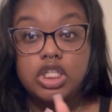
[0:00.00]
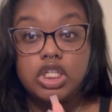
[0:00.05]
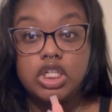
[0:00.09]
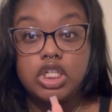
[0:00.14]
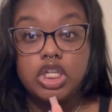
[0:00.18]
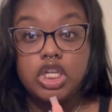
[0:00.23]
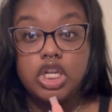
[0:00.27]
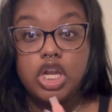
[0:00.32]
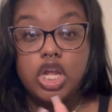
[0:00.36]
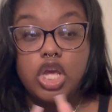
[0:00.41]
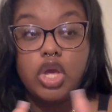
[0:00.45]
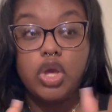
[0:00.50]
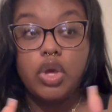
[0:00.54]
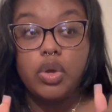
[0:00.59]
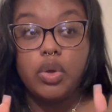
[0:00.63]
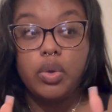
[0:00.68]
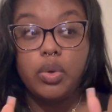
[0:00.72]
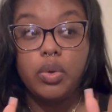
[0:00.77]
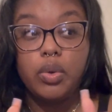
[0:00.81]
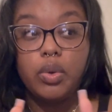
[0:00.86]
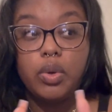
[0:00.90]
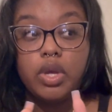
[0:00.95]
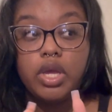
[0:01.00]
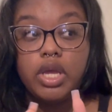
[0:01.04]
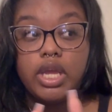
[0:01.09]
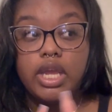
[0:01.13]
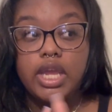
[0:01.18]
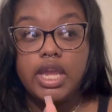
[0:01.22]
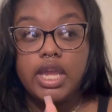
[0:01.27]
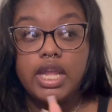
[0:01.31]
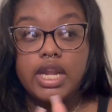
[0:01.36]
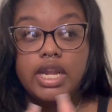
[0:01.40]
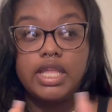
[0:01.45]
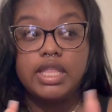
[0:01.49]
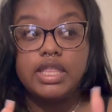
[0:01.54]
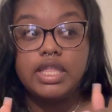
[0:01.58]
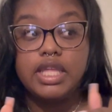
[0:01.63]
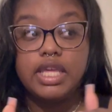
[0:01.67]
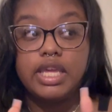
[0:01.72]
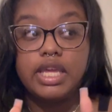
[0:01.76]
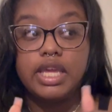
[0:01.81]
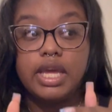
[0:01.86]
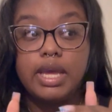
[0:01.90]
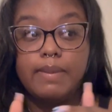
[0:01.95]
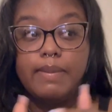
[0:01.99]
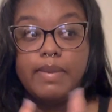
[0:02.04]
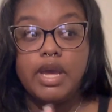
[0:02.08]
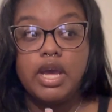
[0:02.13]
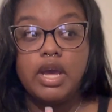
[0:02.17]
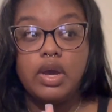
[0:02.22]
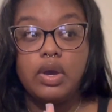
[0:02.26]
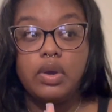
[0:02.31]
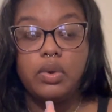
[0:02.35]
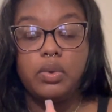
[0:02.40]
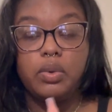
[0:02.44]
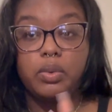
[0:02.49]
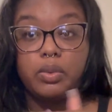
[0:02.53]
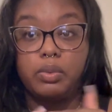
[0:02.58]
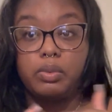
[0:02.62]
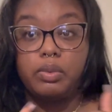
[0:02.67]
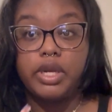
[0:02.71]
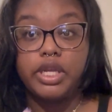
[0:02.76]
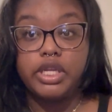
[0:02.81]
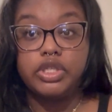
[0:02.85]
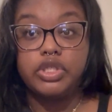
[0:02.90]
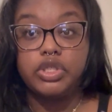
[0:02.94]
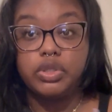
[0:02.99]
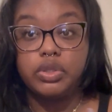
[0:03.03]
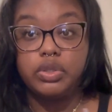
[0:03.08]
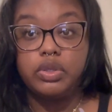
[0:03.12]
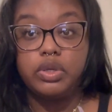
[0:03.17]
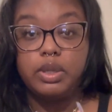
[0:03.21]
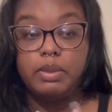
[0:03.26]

know anything about Rachel,